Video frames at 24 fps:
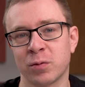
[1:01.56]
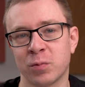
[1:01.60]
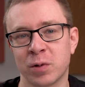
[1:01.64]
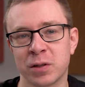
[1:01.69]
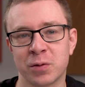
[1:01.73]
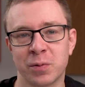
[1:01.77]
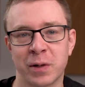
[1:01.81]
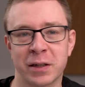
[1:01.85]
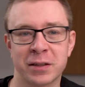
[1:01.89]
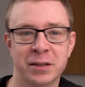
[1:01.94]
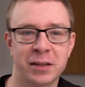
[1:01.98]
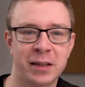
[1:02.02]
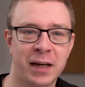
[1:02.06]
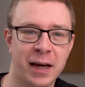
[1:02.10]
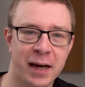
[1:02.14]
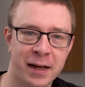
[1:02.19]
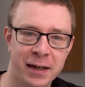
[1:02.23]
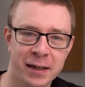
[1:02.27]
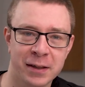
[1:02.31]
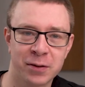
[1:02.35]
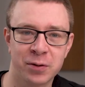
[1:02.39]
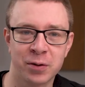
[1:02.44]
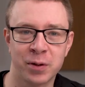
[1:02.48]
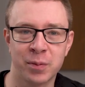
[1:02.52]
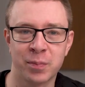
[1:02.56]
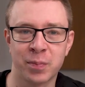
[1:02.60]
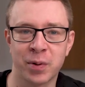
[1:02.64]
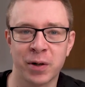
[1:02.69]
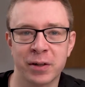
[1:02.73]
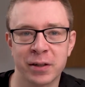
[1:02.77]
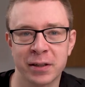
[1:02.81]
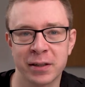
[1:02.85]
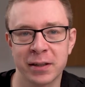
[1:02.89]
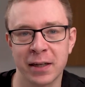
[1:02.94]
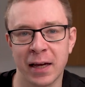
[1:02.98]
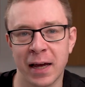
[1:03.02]
once we actually head into the
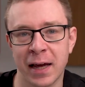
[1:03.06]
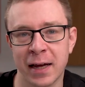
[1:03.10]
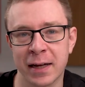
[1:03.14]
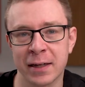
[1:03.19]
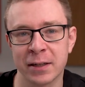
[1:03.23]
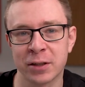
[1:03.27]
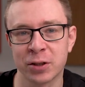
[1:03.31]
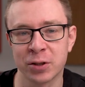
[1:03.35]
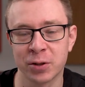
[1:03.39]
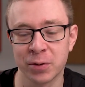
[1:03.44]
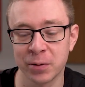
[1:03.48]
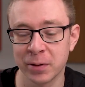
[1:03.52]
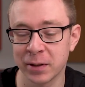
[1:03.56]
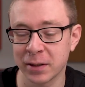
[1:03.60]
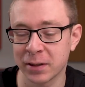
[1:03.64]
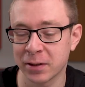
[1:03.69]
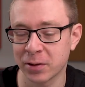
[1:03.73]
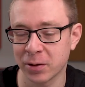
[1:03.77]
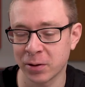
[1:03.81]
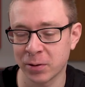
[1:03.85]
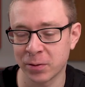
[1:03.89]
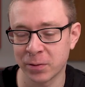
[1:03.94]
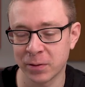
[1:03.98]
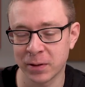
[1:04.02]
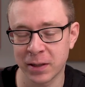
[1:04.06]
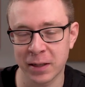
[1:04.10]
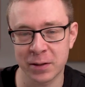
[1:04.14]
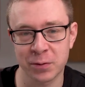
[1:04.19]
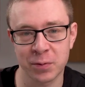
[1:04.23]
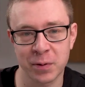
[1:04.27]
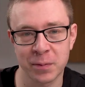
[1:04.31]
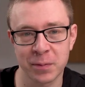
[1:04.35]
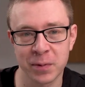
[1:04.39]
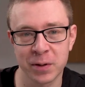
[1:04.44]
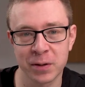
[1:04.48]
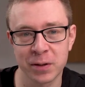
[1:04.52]
product and show you it. So that's
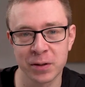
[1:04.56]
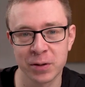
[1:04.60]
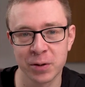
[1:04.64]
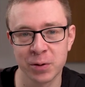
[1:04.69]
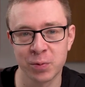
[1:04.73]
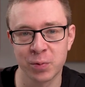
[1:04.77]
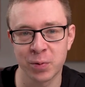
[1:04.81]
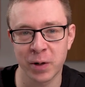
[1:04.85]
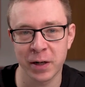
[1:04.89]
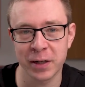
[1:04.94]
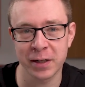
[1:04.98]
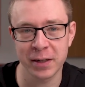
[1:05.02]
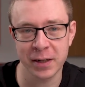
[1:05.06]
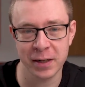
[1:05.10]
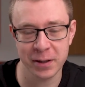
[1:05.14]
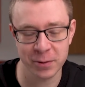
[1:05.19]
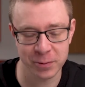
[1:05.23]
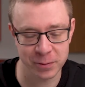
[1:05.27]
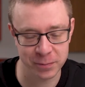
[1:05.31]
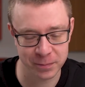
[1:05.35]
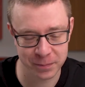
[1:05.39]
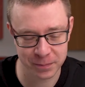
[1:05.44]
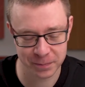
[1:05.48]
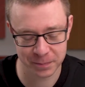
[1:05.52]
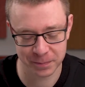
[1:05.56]
what I'm going to do right now.